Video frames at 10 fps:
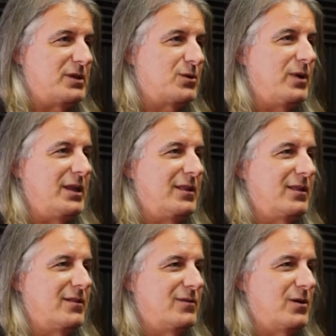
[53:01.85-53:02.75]

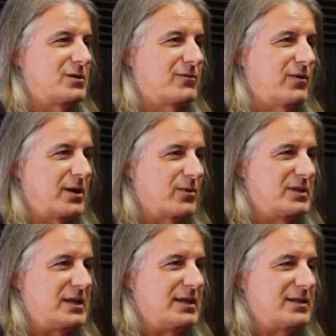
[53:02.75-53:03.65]
between those
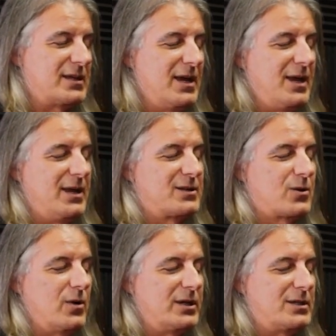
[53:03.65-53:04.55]
frequencies is
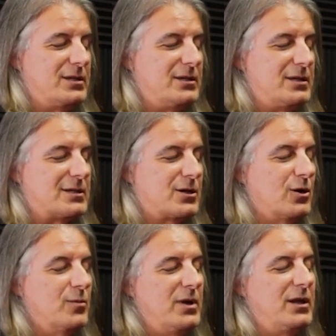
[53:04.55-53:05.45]
going to
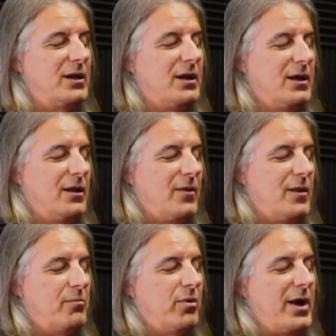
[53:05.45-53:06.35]
determine
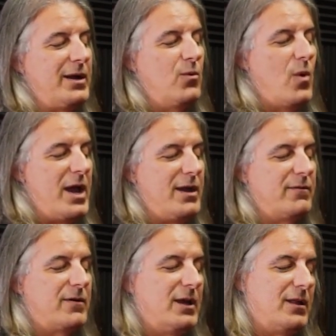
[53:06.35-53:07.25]
the brain
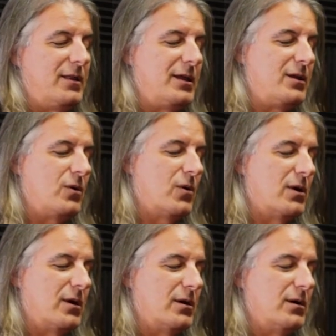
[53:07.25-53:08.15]
wave that
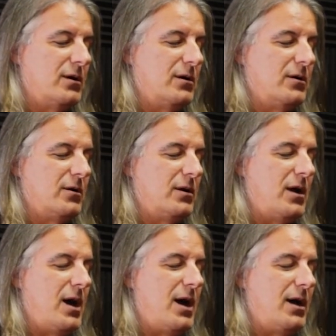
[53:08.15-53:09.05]
your
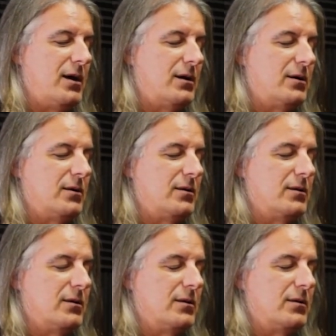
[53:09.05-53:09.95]
uh,
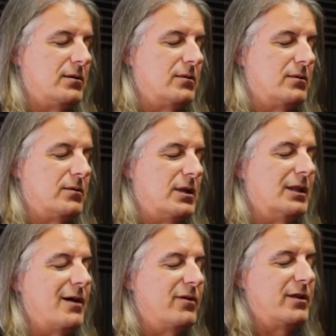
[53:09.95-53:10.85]
the
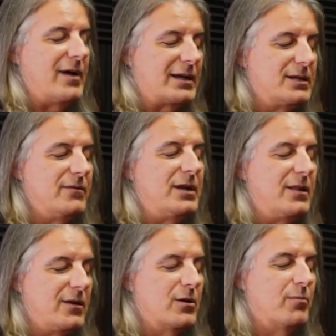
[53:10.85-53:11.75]
level of activity
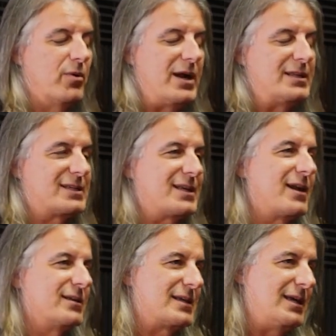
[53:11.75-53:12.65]
that your brain
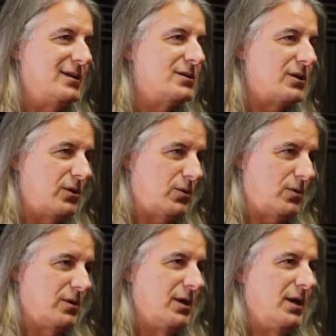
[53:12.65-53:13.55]
settles into.
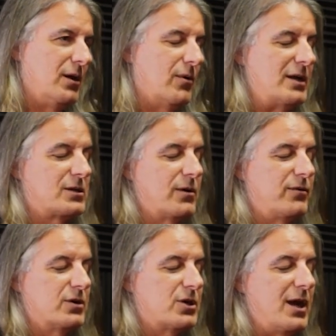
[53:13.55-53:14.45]
Okay. Right. So
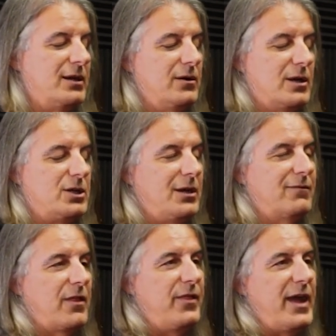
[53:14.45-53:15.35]
if you're trying to
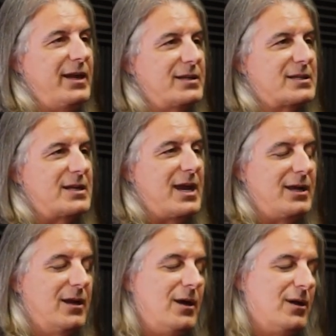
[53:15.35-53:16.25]
achieve a theta
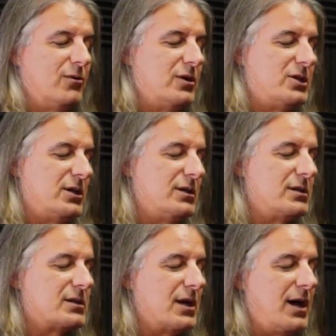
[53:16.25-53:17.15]
state, which
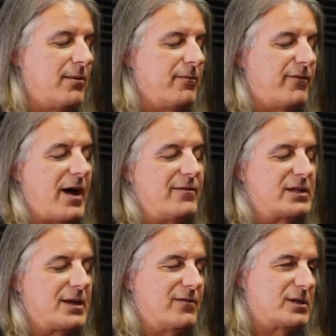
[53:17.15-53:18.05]
is um, five to
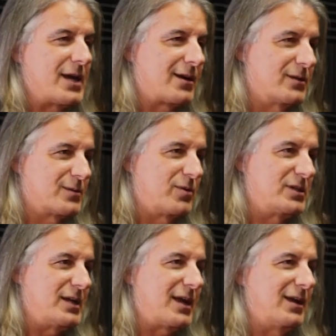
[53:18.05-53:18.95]
seven cycles per
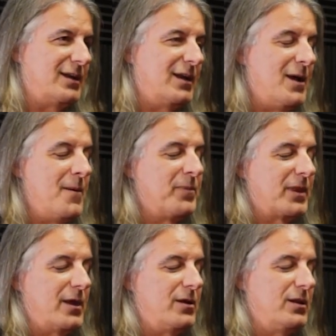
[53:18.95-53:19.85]
second,
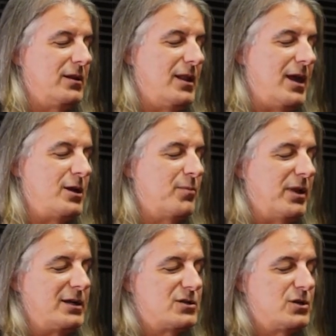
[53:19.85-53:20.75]
then and you
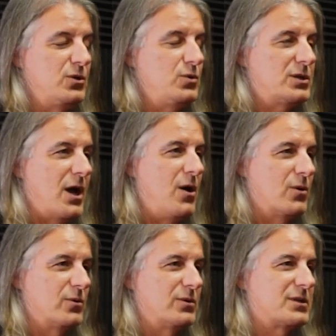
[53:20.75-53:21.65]
play two
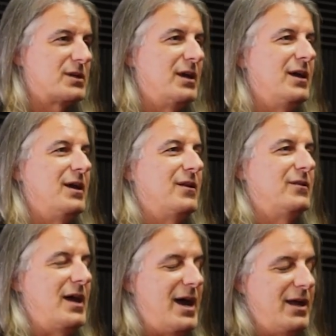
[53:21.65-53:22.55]
tones
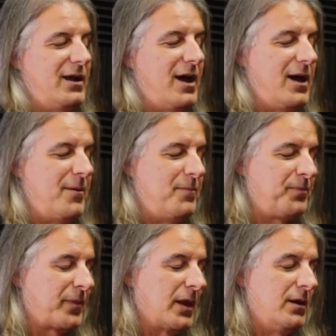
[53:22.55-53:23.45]
that.
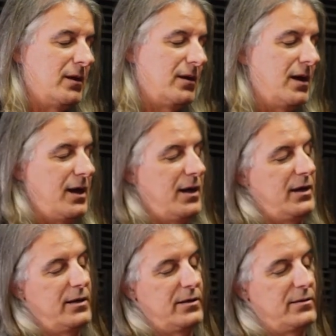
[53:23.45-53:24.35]
Um,
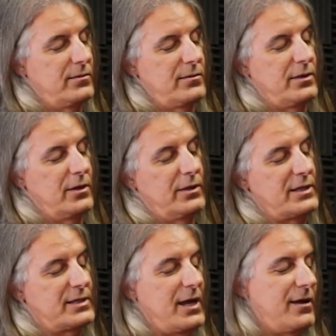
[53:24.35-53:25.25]
uh, you know,
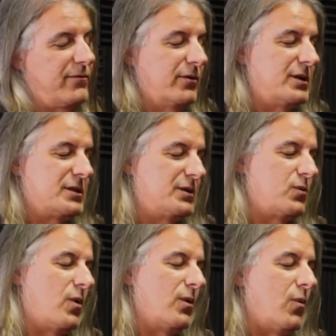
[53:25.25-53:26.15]
let's say, for instance,
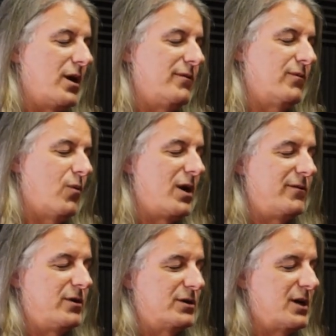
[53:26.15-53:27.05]
one, one of one
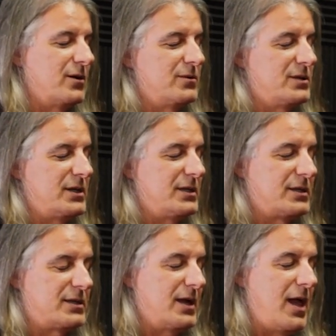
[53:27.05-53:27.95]
of your tones
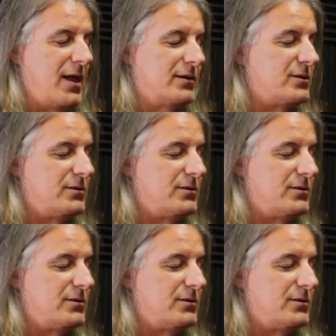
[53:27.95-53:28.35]
is uh,